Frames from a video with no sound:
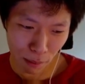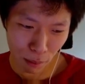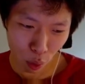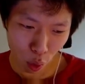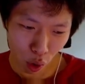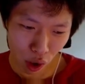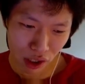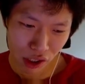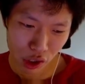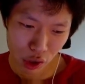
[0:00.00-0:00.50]

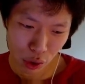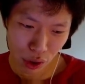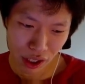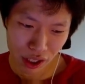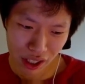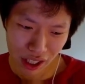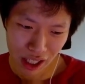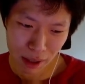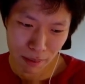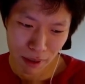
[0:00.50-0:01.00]
more. Street
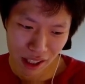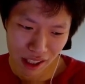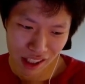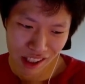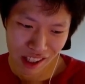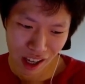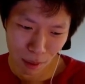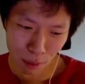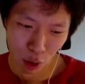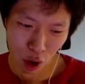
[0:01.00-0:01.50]
Demons
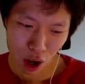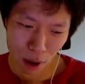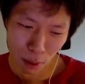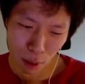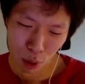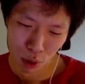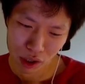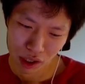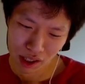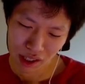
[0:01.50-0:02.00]
double all
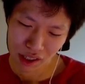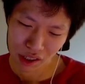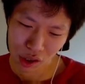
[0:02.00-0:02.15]
bonuses.